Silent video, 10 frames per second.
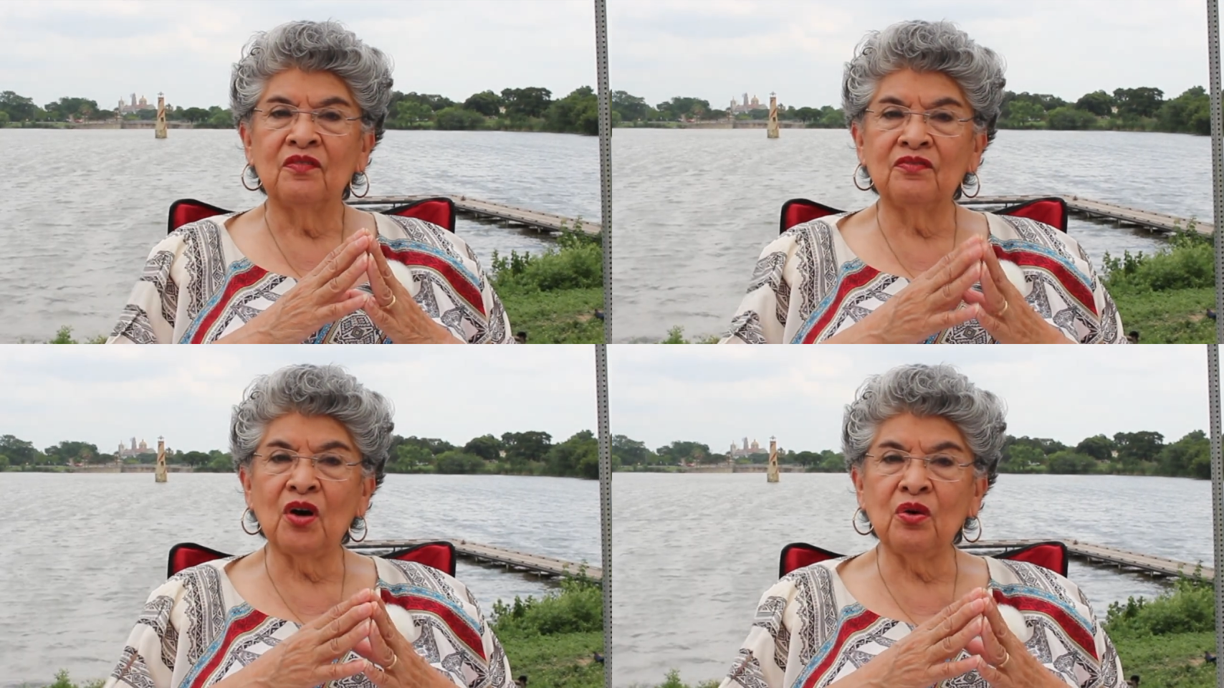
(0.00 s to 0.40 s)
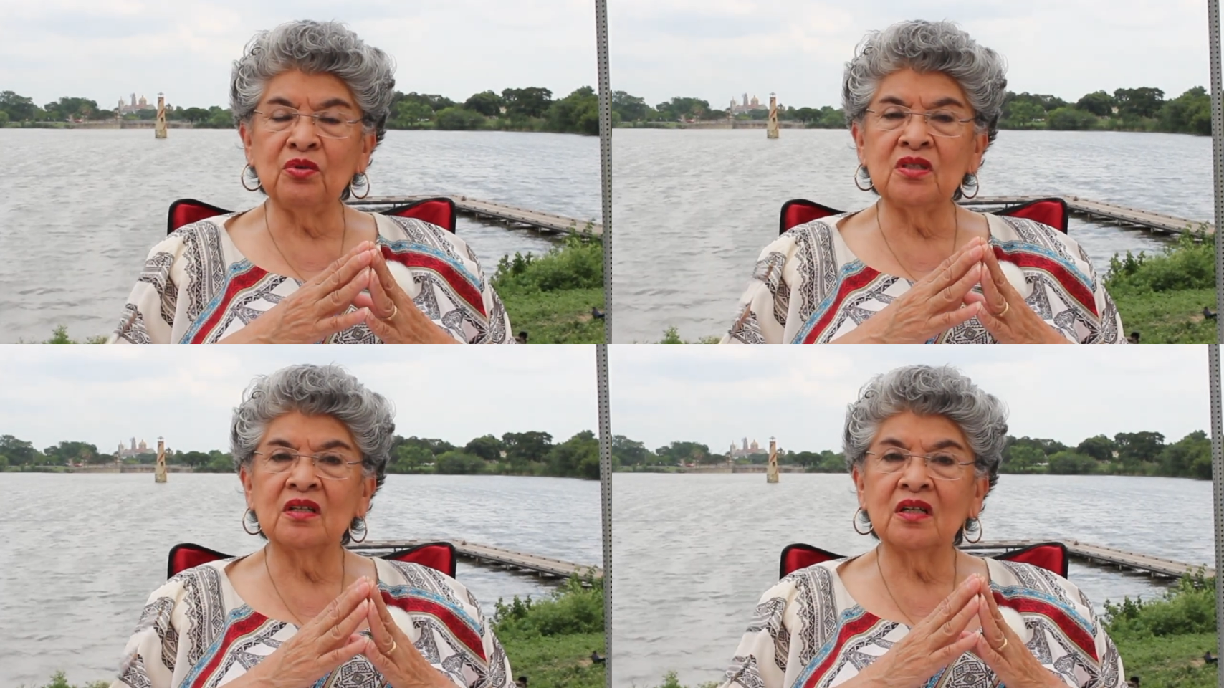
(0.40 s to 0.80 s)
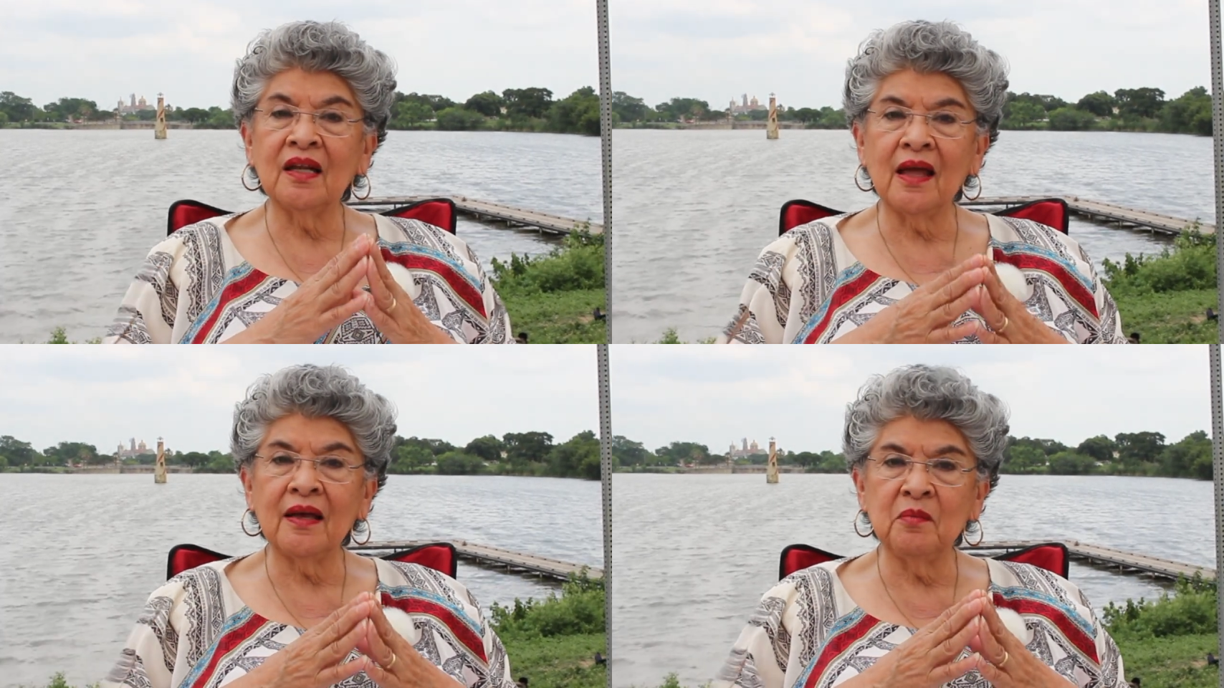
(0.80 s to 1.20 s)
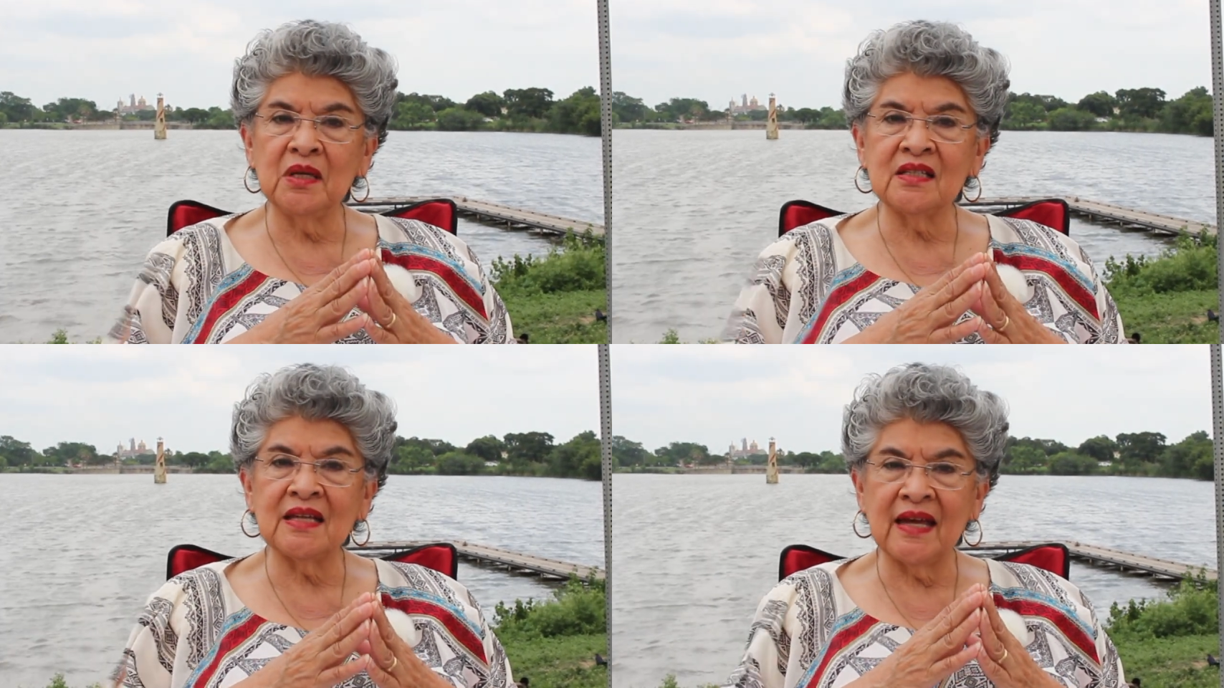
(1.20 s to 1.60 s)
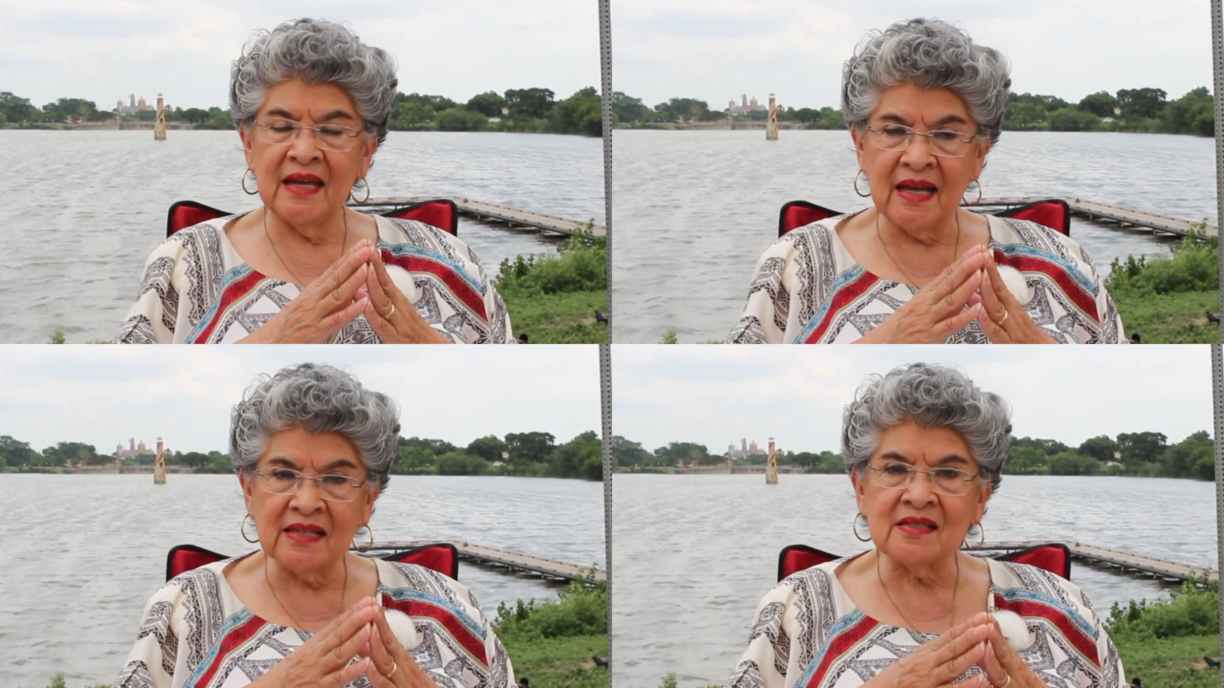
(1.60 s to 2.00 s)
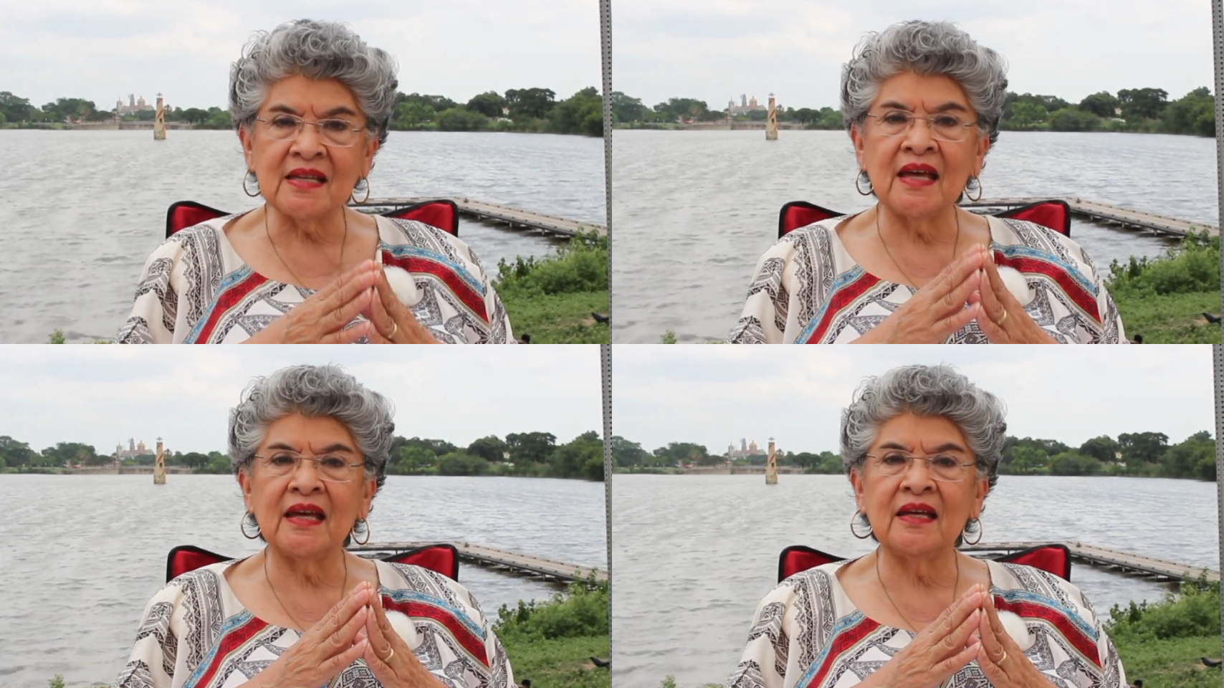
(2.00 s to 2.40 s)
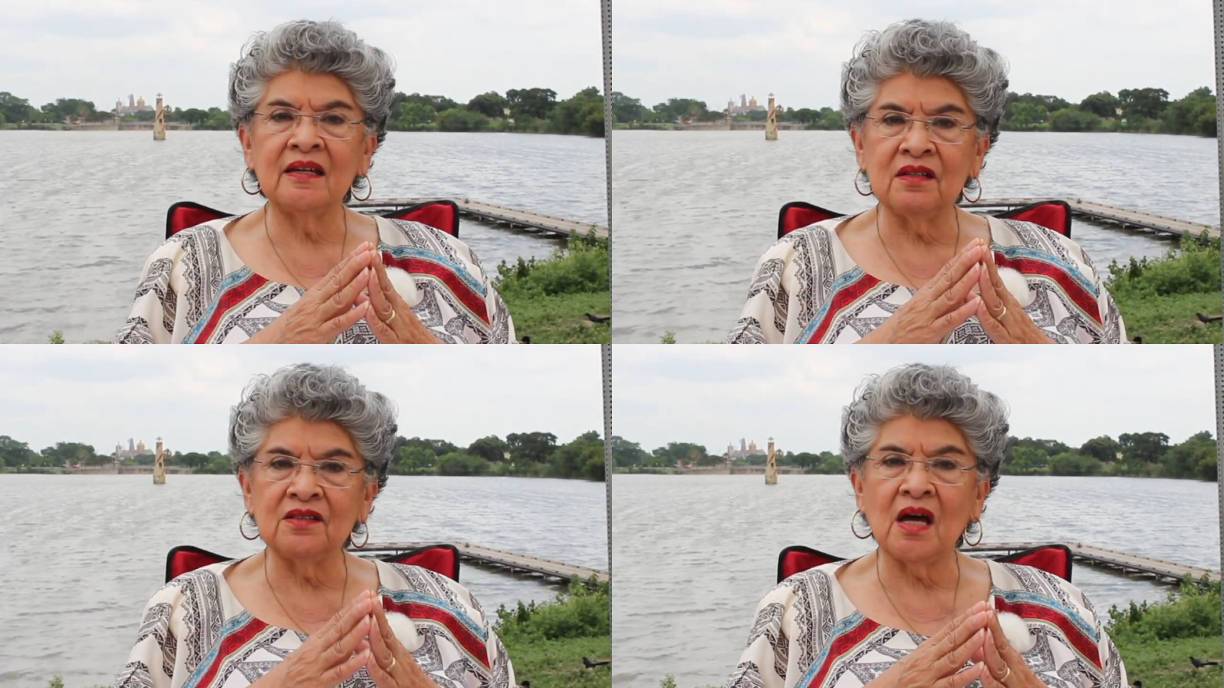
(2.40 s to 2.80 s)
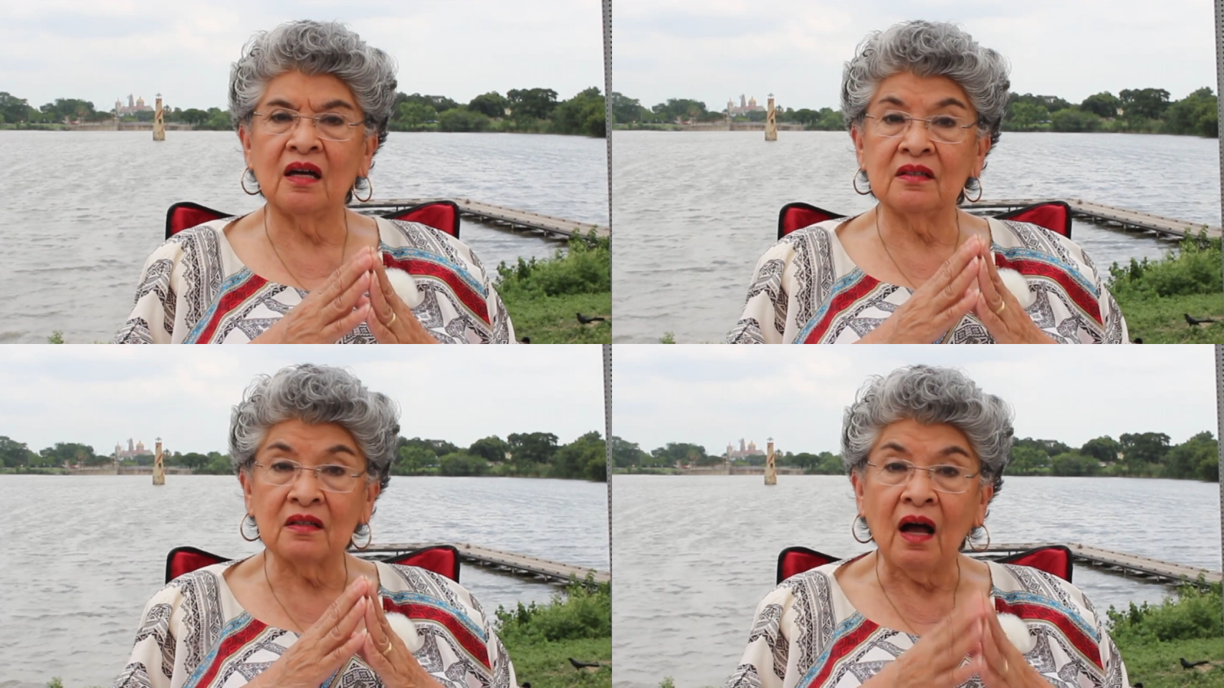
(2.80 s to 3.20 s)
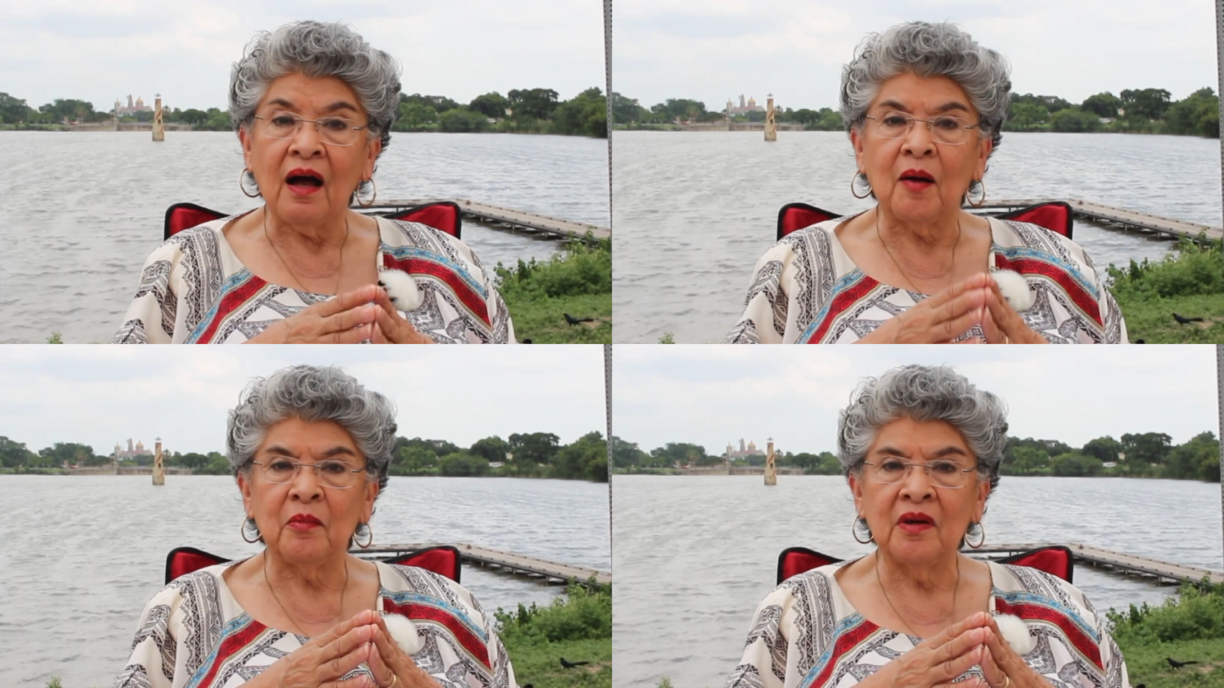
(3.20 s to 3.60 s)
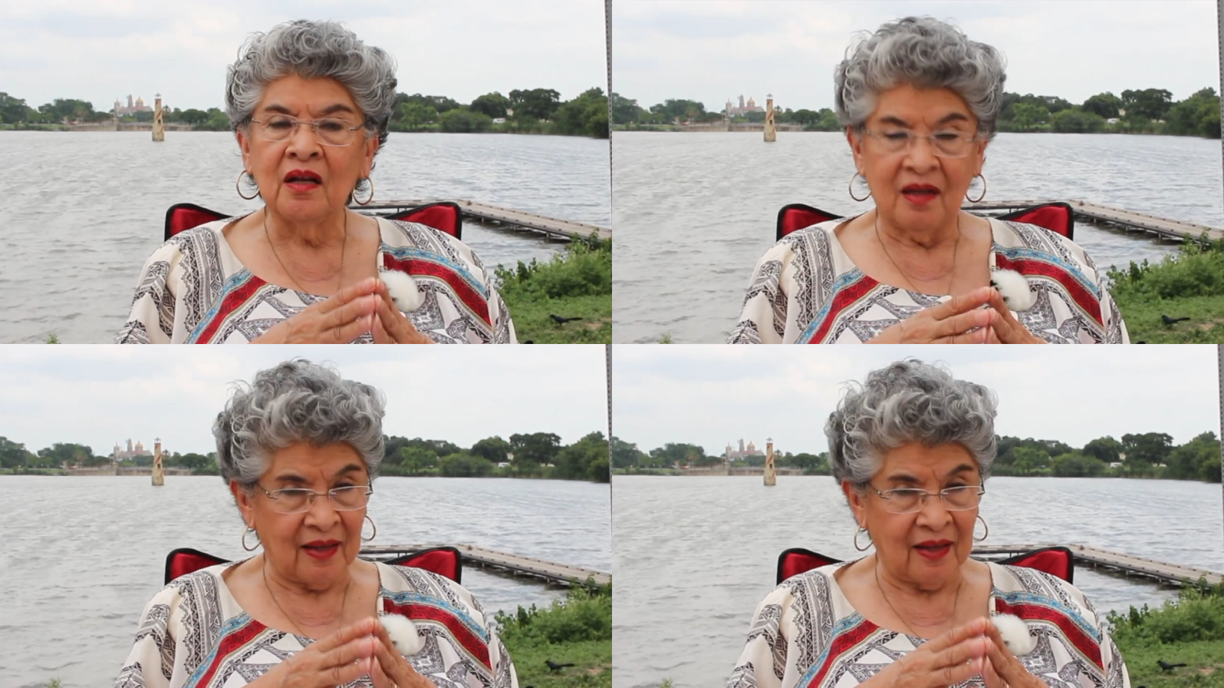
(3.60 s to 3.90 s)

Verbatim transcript: voteclimatesa.com